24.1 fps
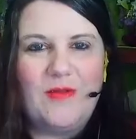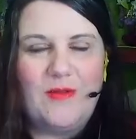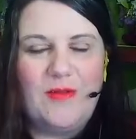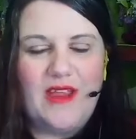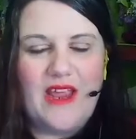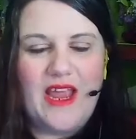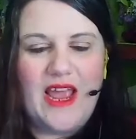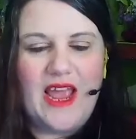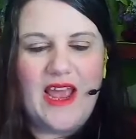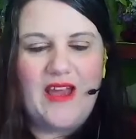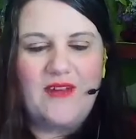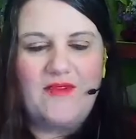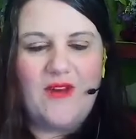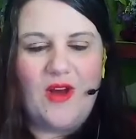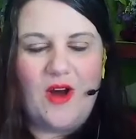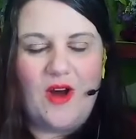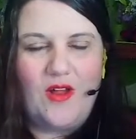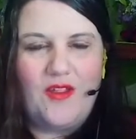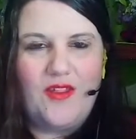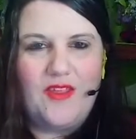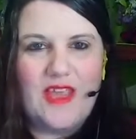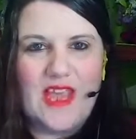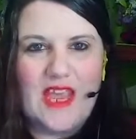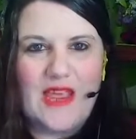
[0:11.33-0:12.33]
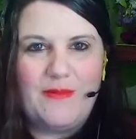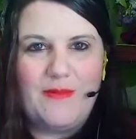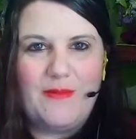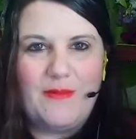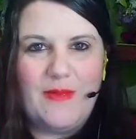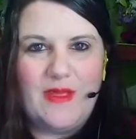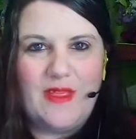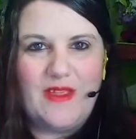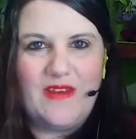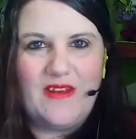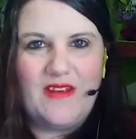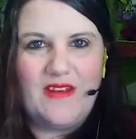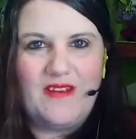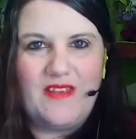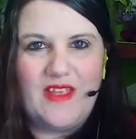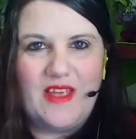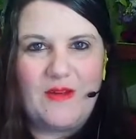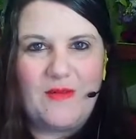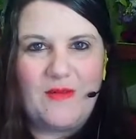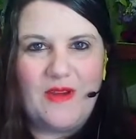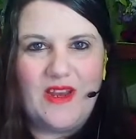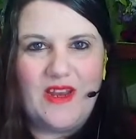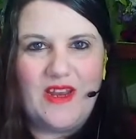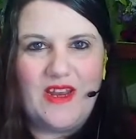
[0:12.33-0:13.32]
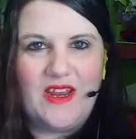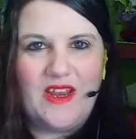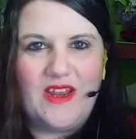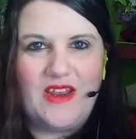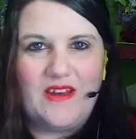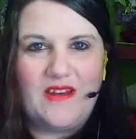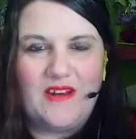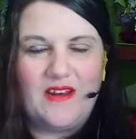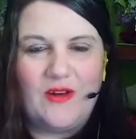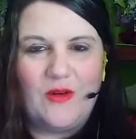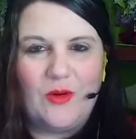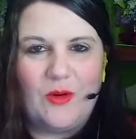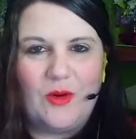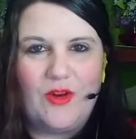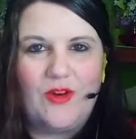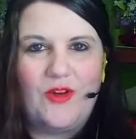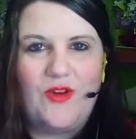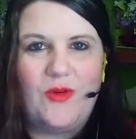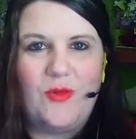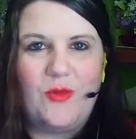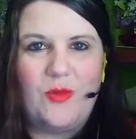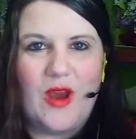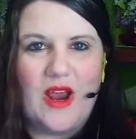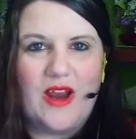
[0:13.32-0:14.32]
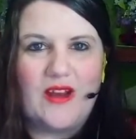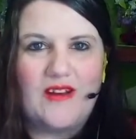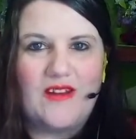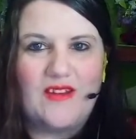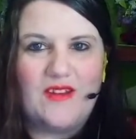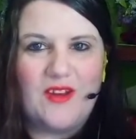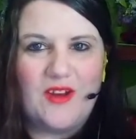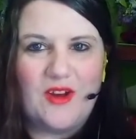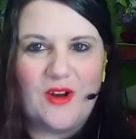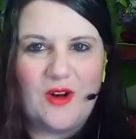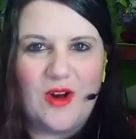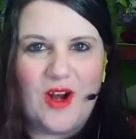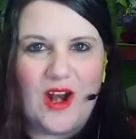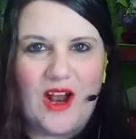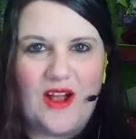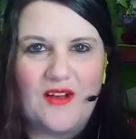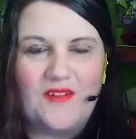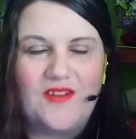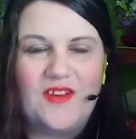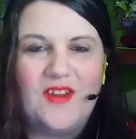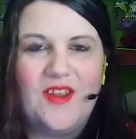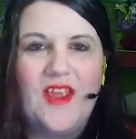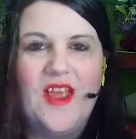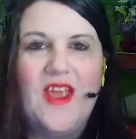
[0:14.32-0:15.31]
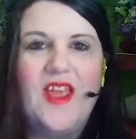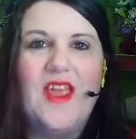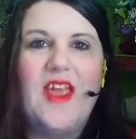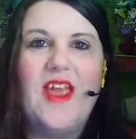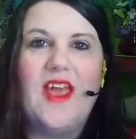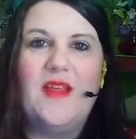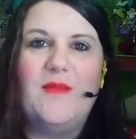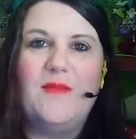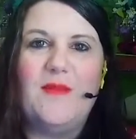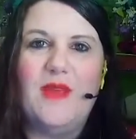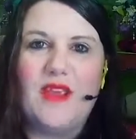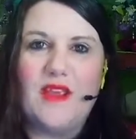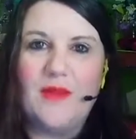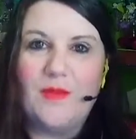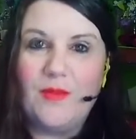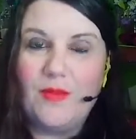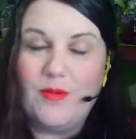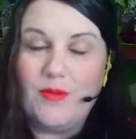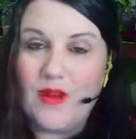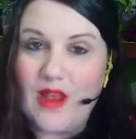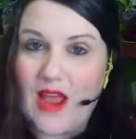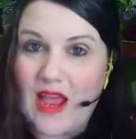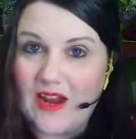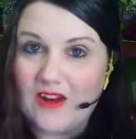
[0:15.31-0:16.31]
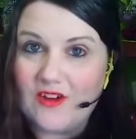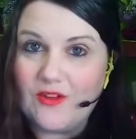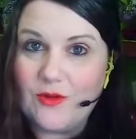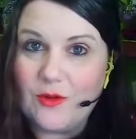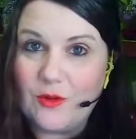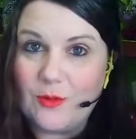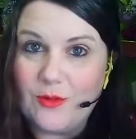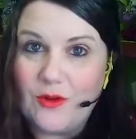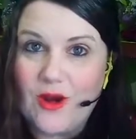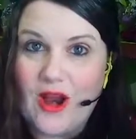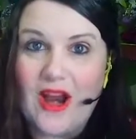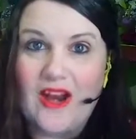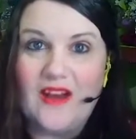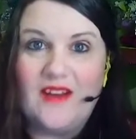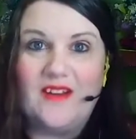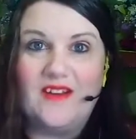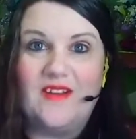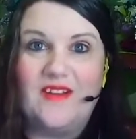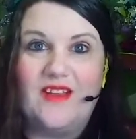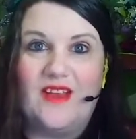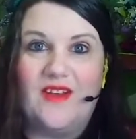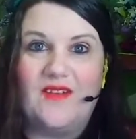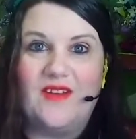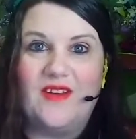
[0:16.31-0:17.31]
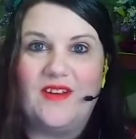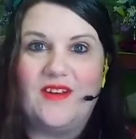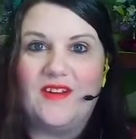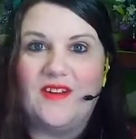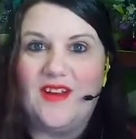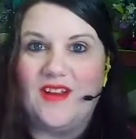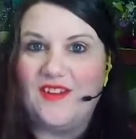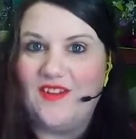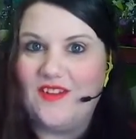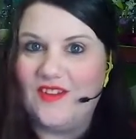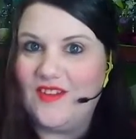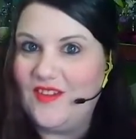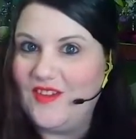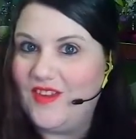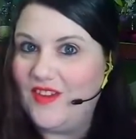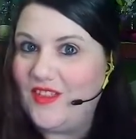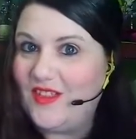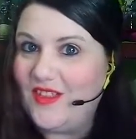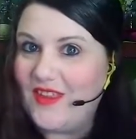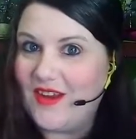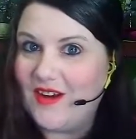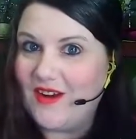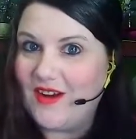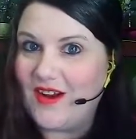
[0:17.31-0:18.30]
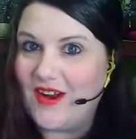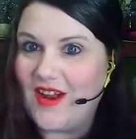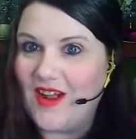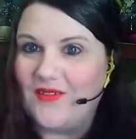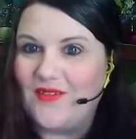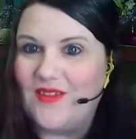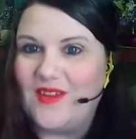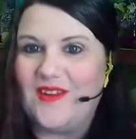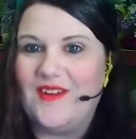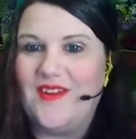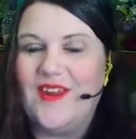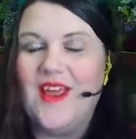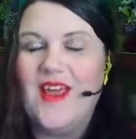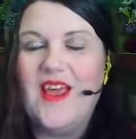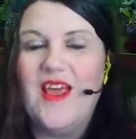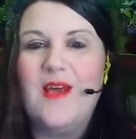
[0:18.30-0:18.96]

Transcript: we have all the capabilities that we need in order to practice our craft and make an actual practice of it, not just a theory of it,